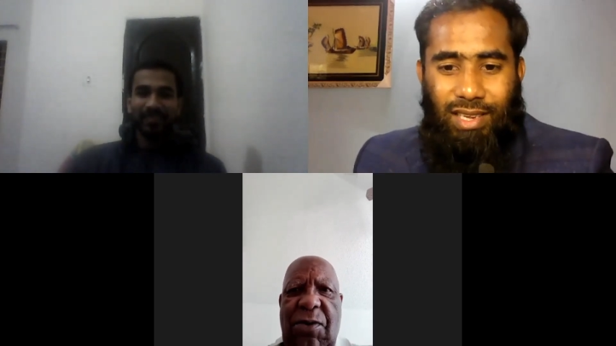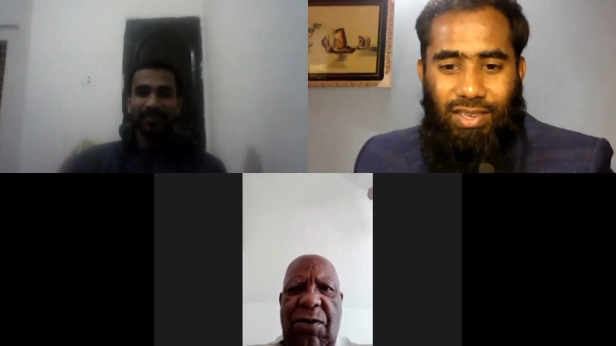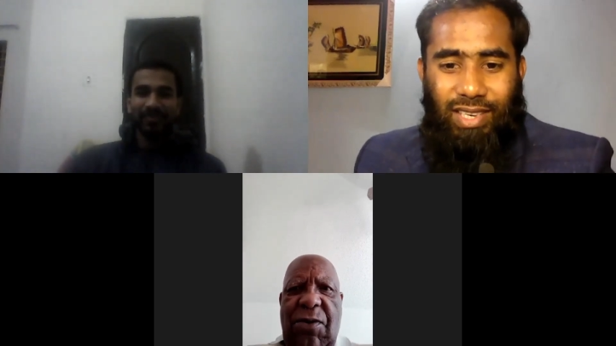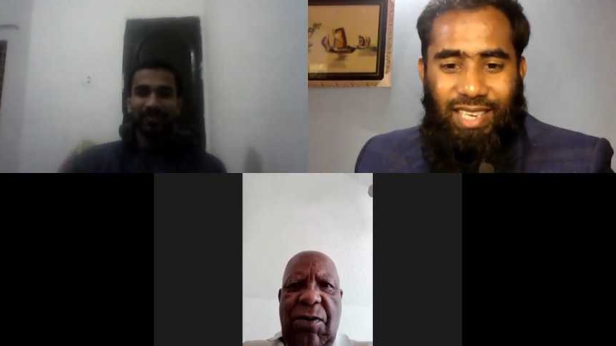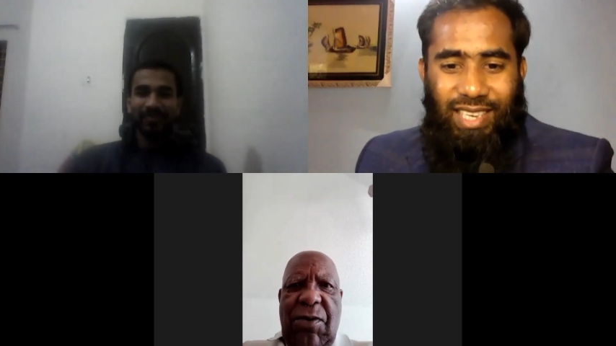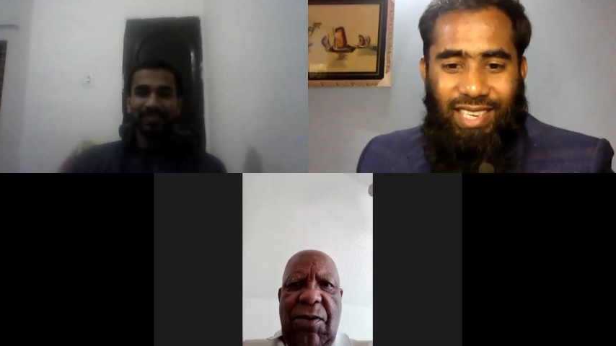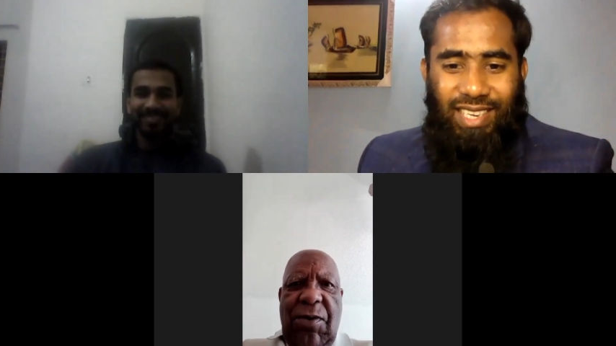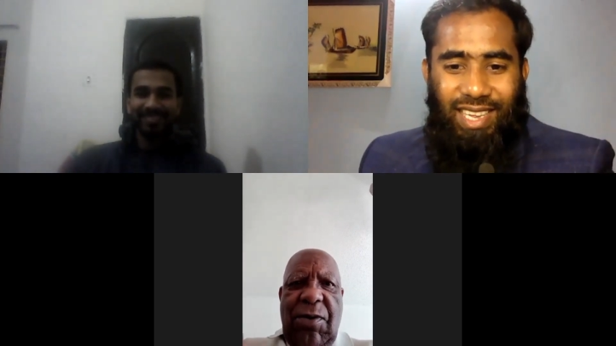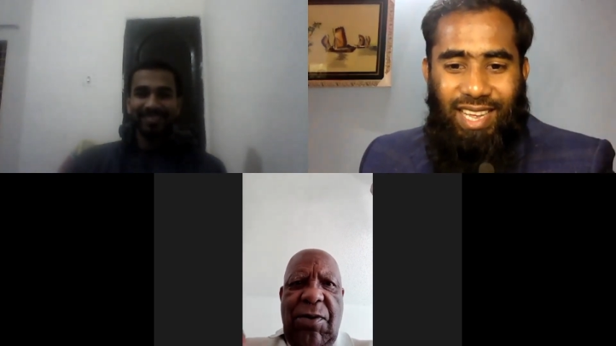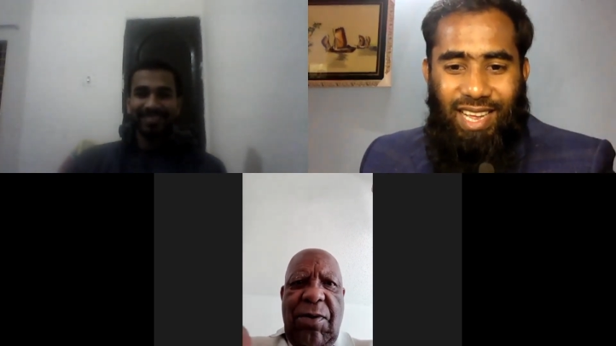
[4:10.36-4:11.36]

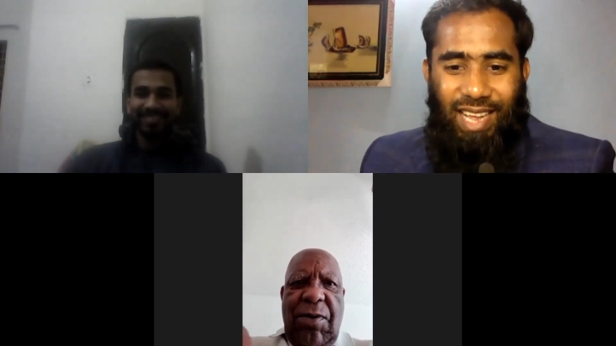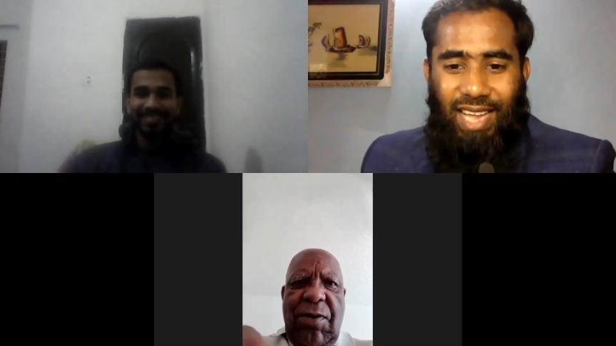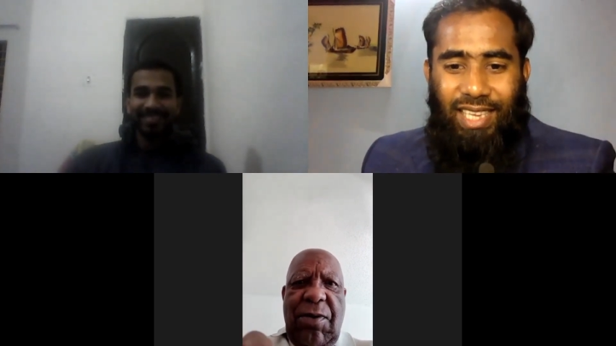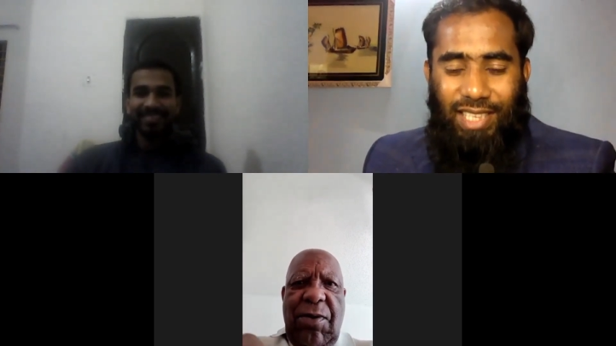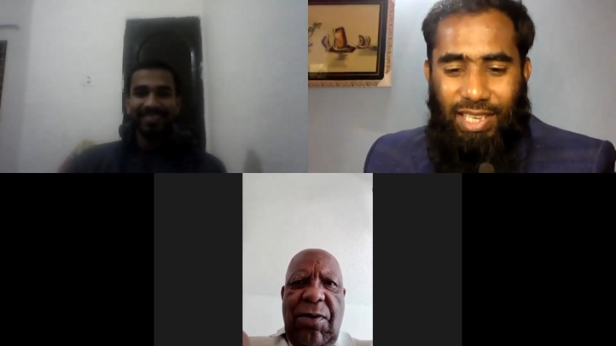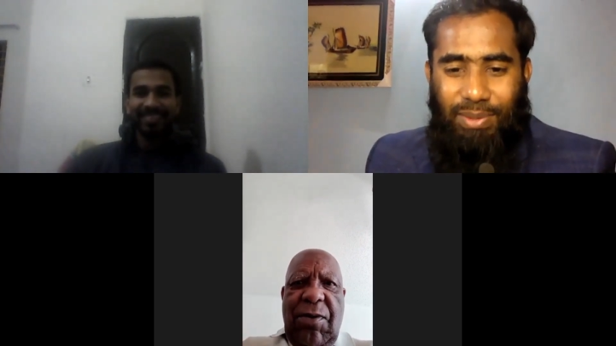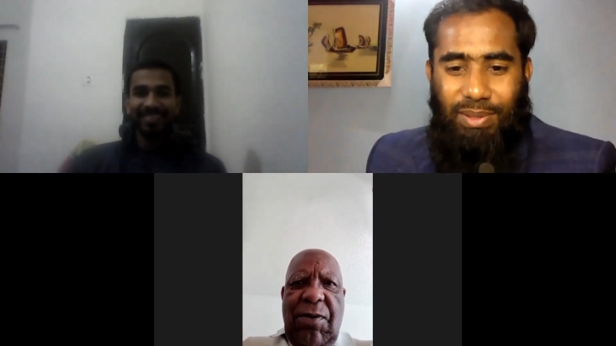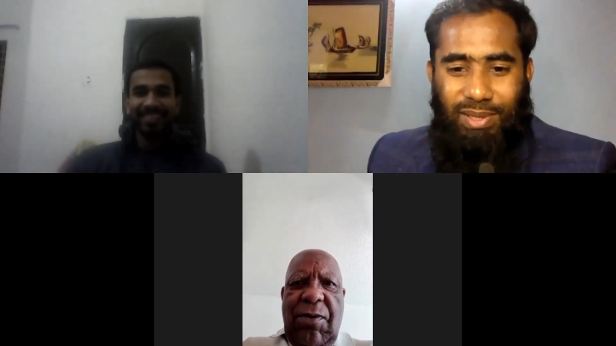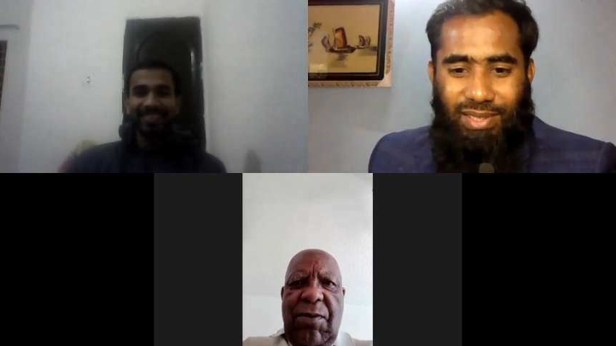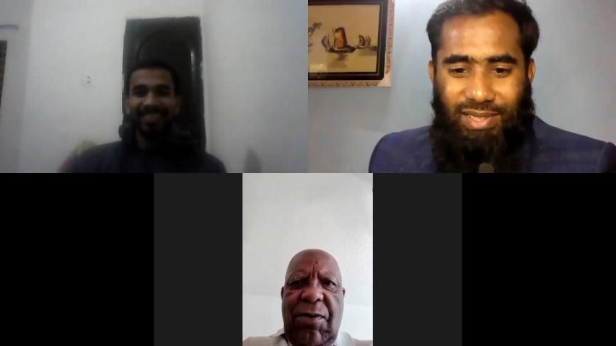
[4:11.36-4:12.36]
Speaker 1: Okay, I can see
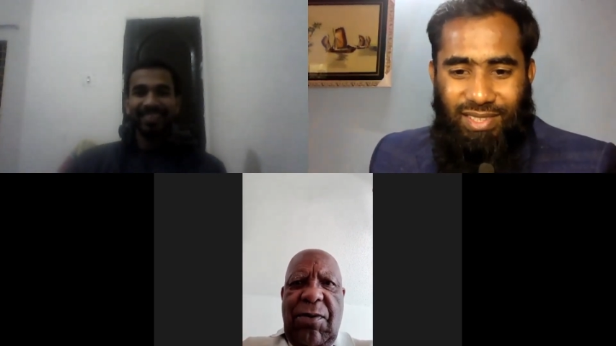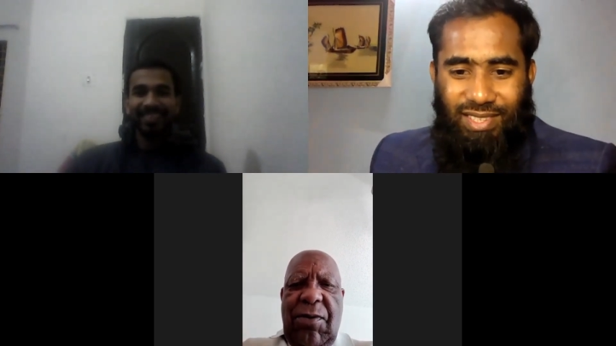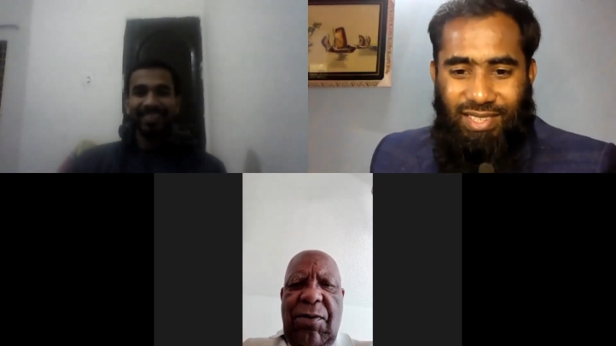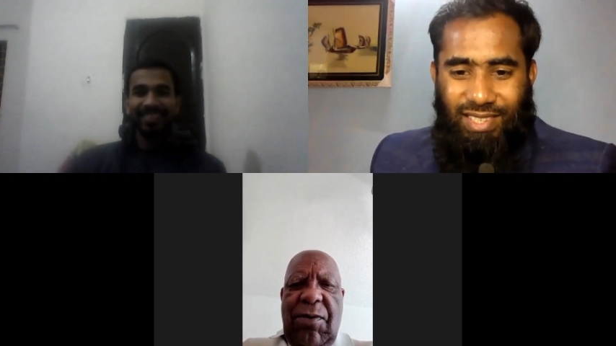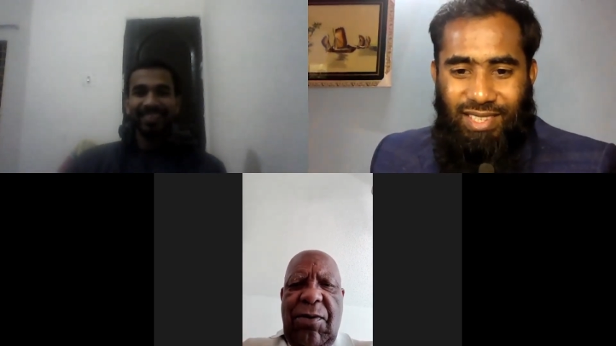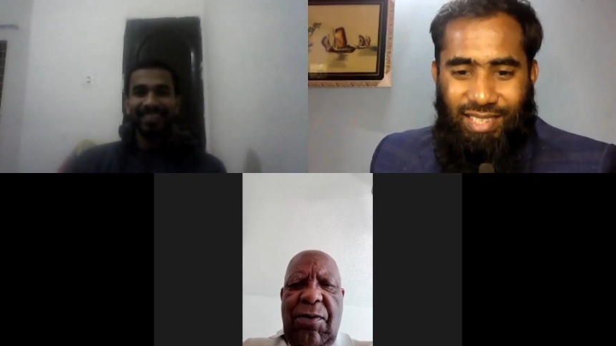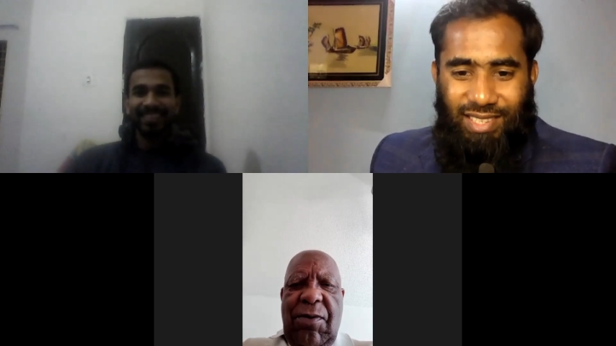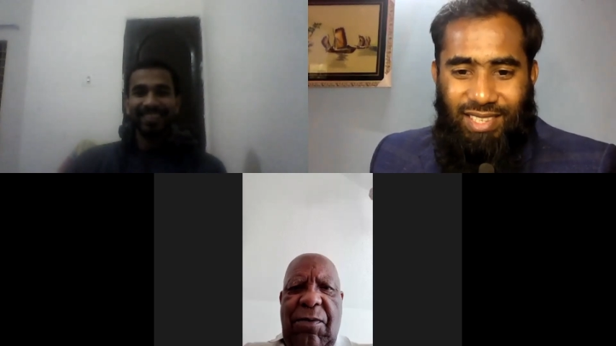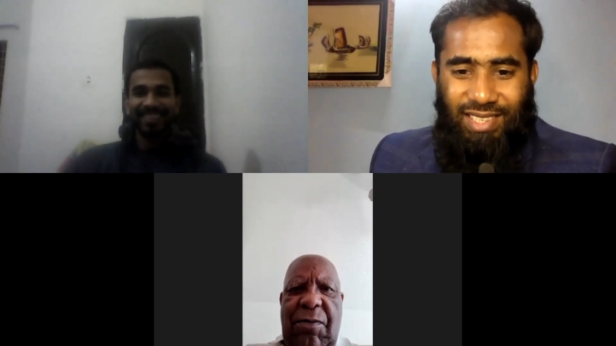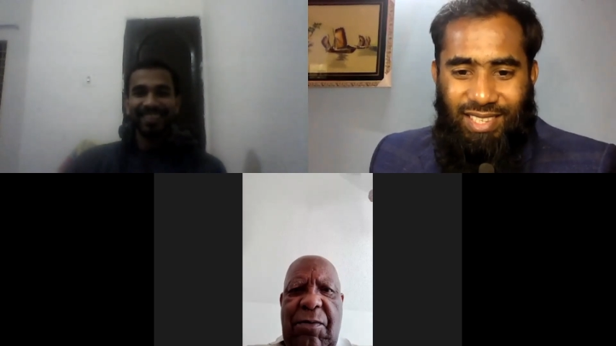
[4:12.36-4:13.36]
you.
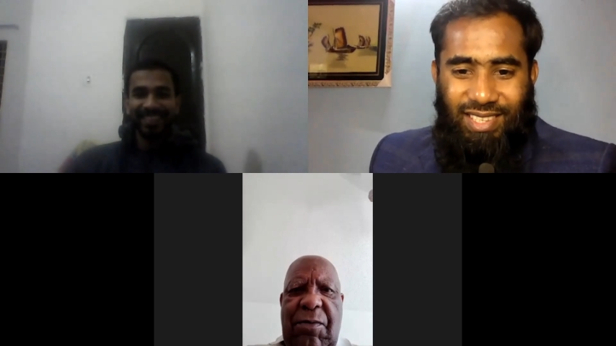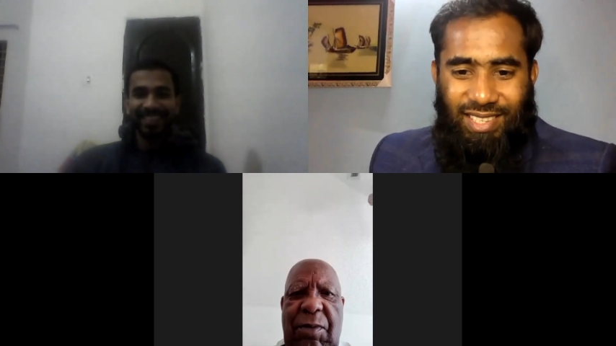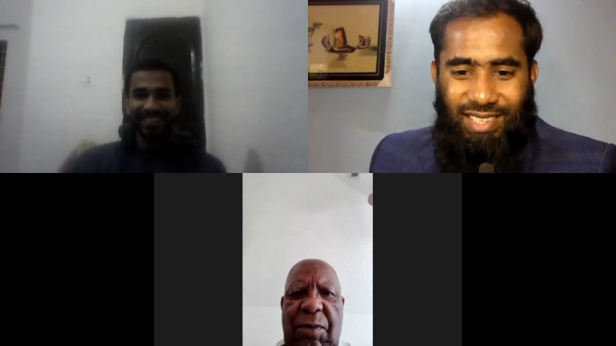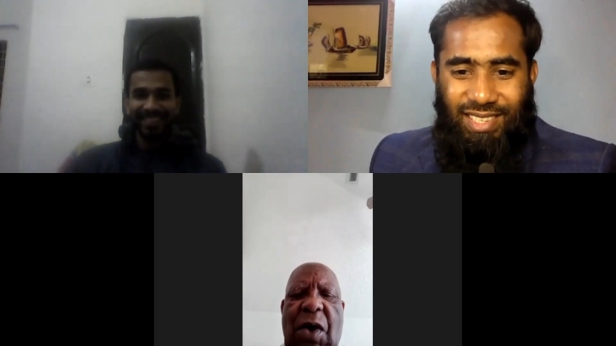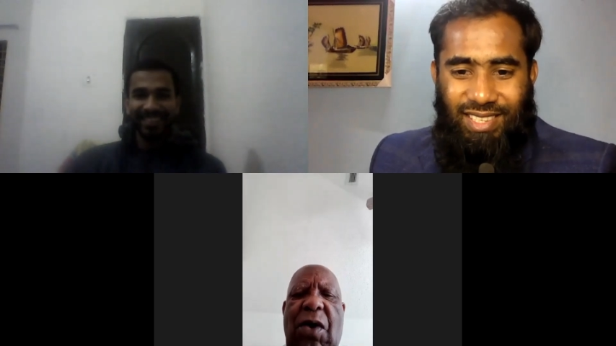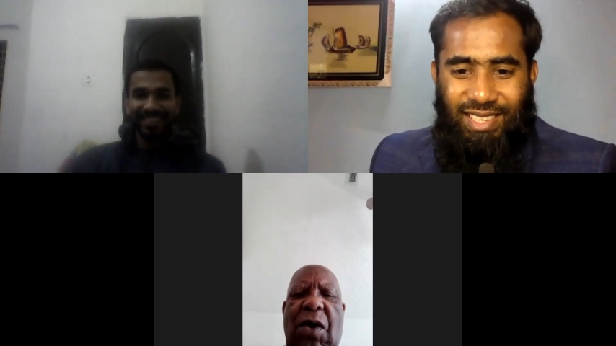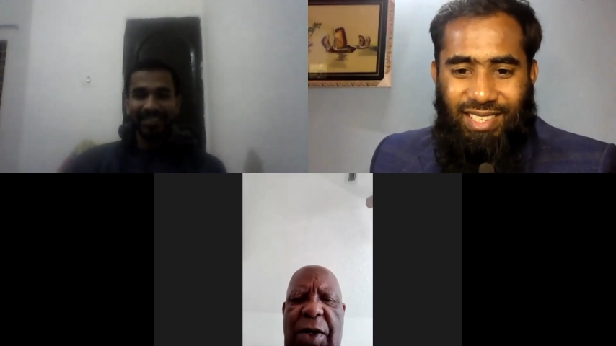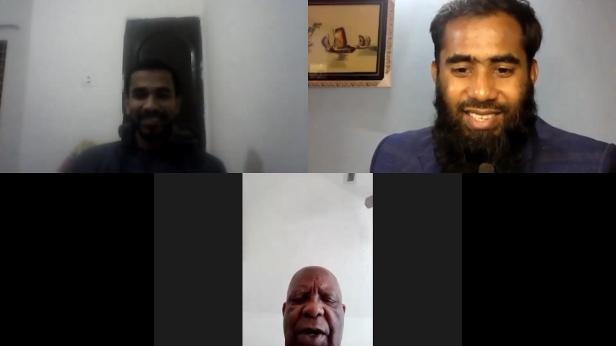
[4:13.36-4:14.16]
Oh, okay.